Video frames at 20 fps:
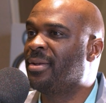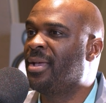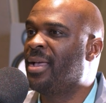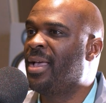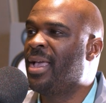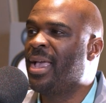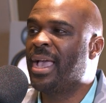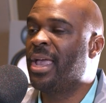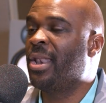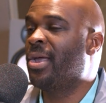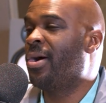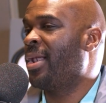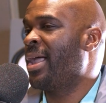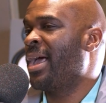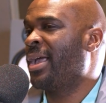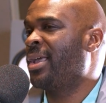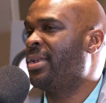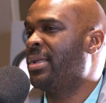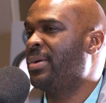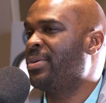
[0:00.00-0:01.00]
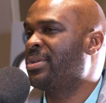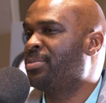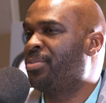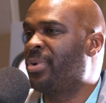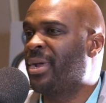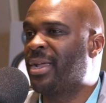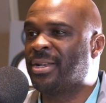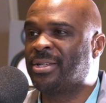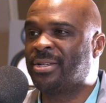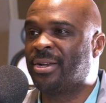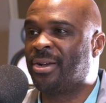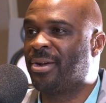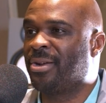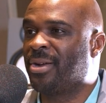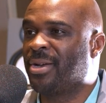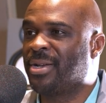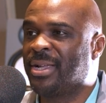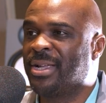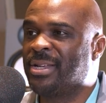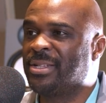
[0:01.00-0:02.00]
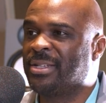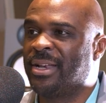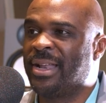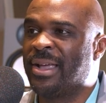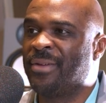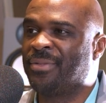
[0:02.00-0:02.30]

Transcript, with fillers: Mm-hmm. And all I could do was bring it to her attention.